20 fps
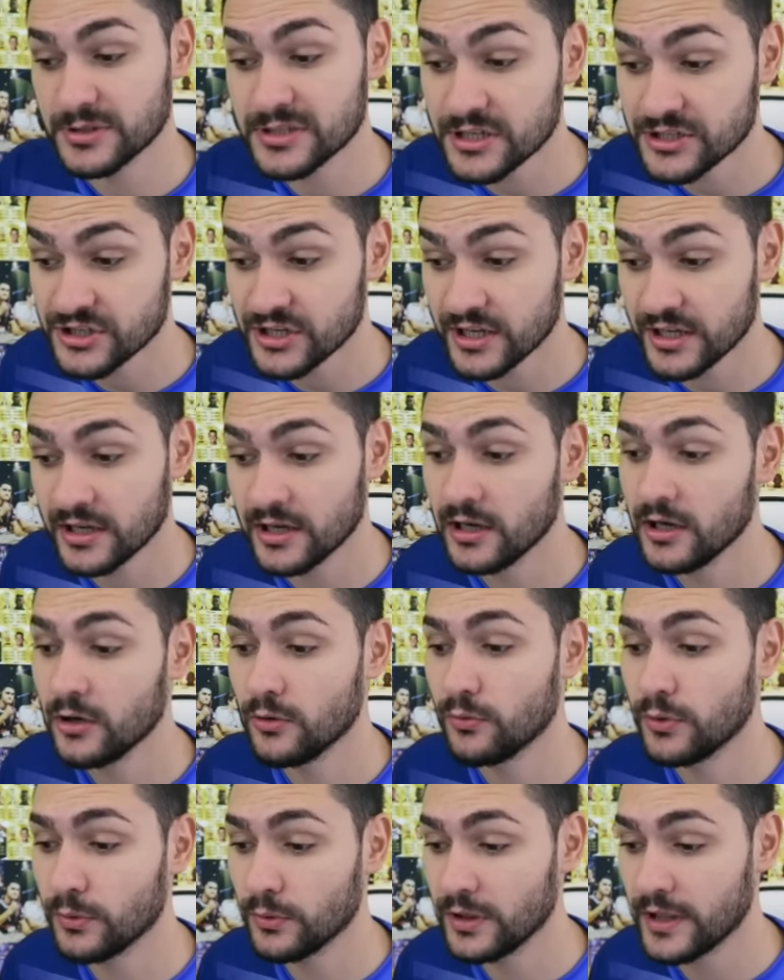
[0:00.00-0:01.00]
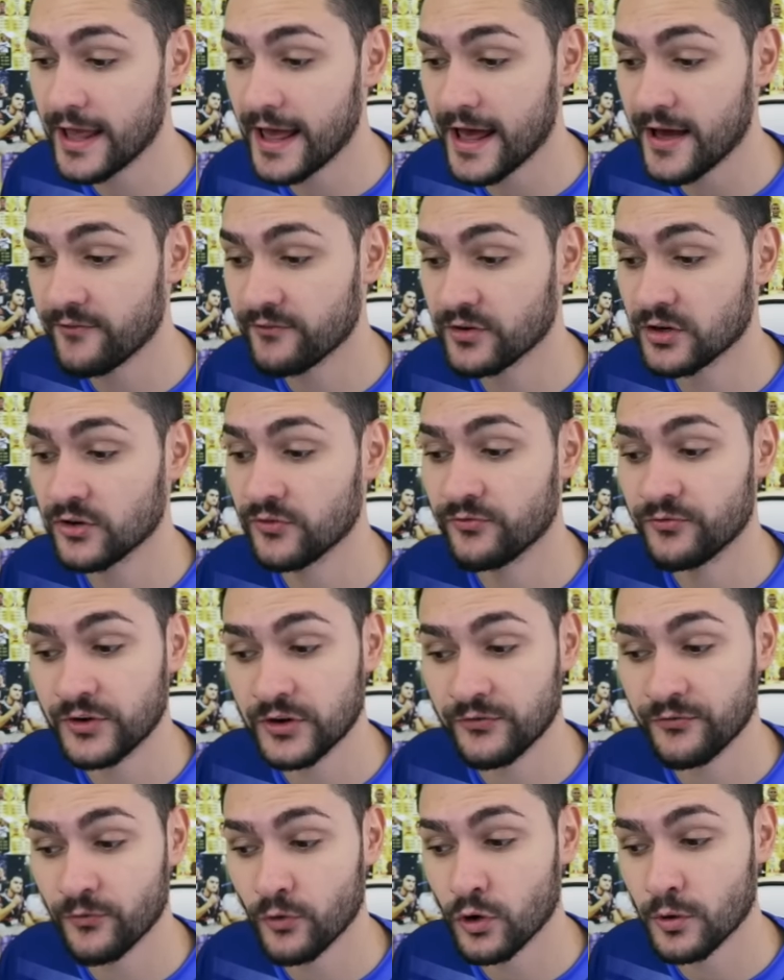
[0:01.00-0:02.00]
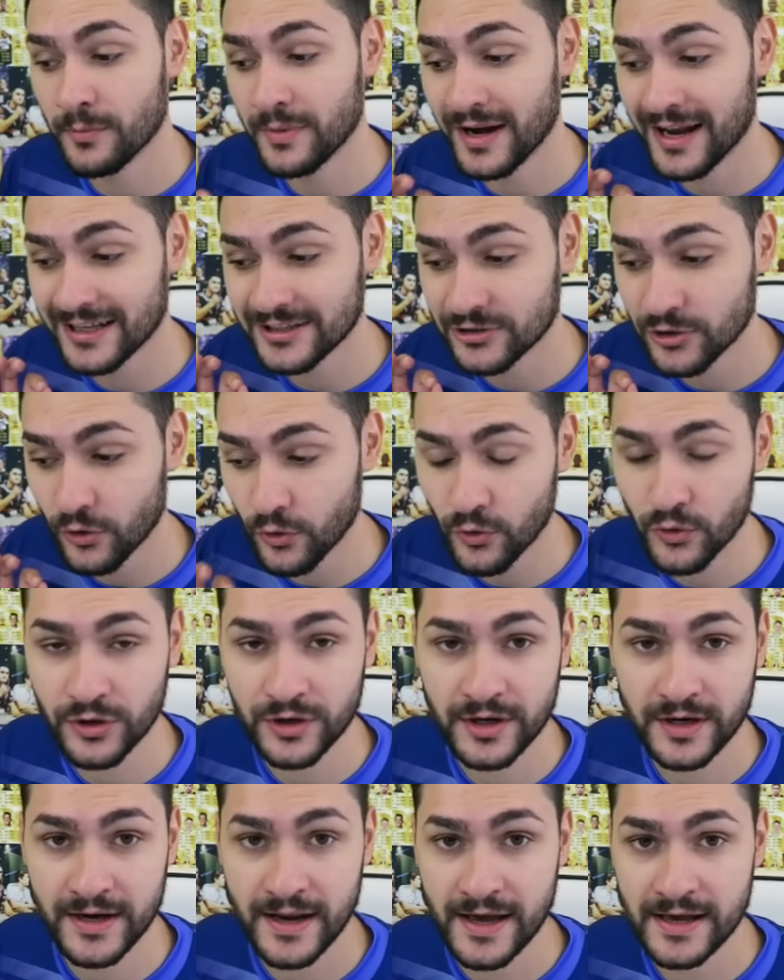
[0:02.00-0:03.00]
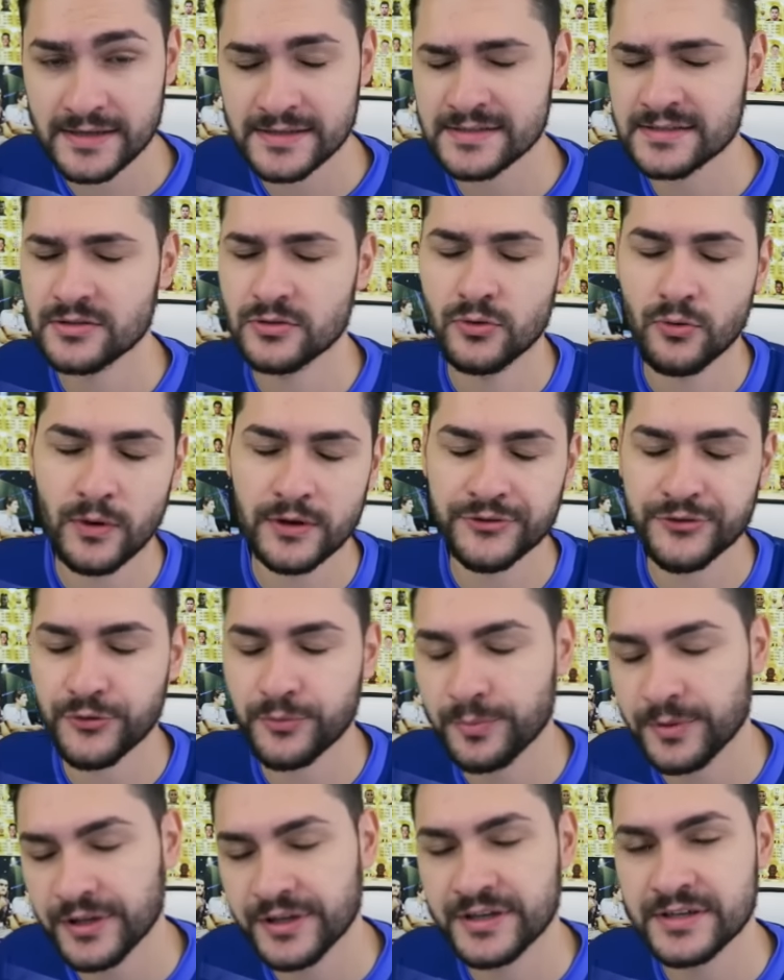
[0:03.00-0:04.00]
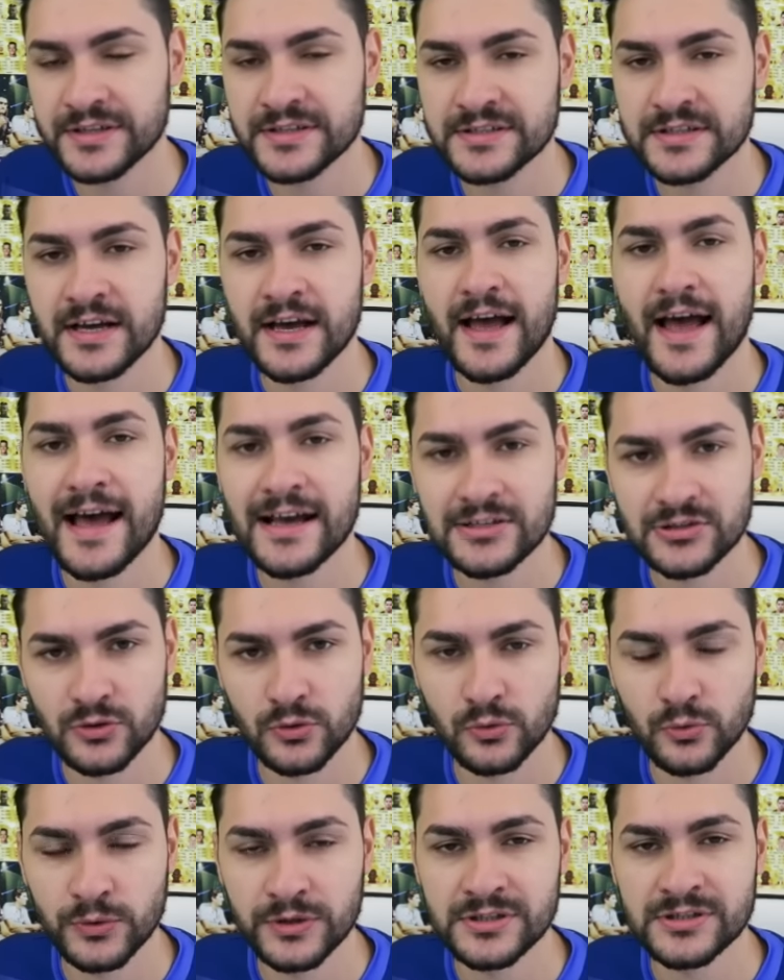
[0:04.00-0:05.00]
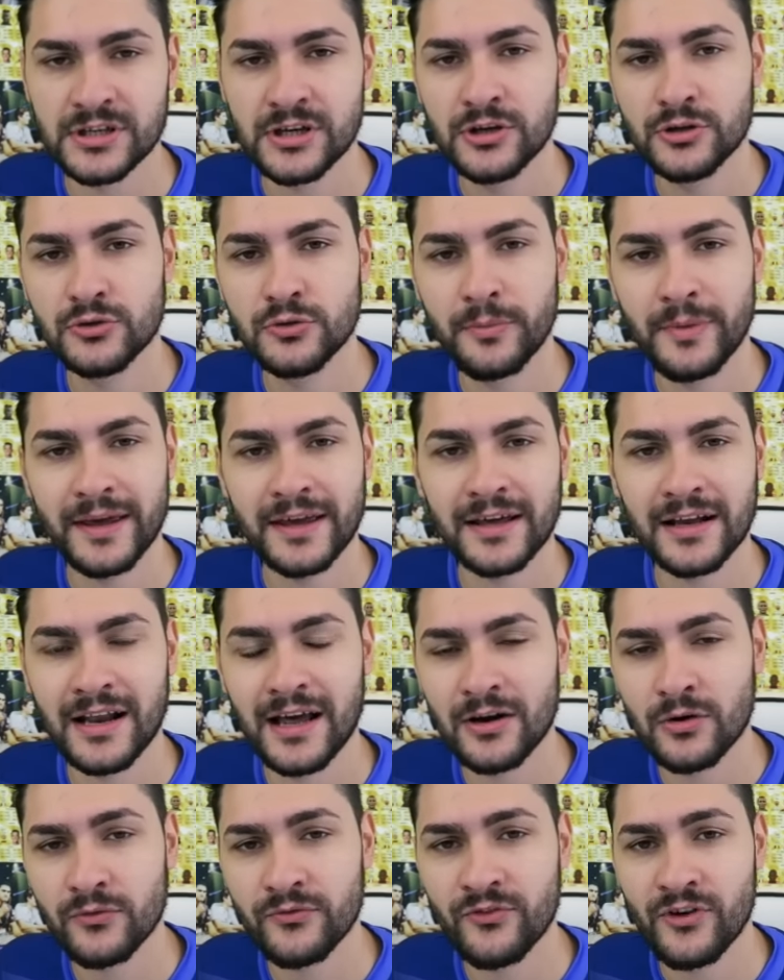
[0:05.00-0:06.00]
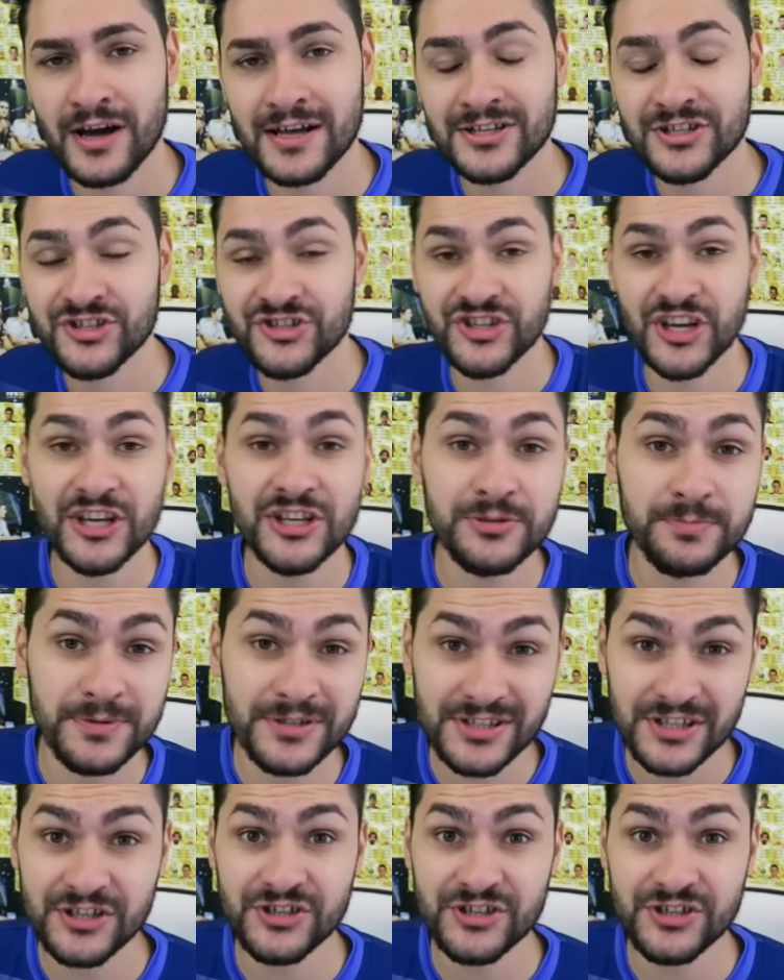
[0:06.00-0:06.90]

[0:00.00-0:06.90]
Positioning, we will have a free form, not organized. You want your players, as always, to make a lot of runs, change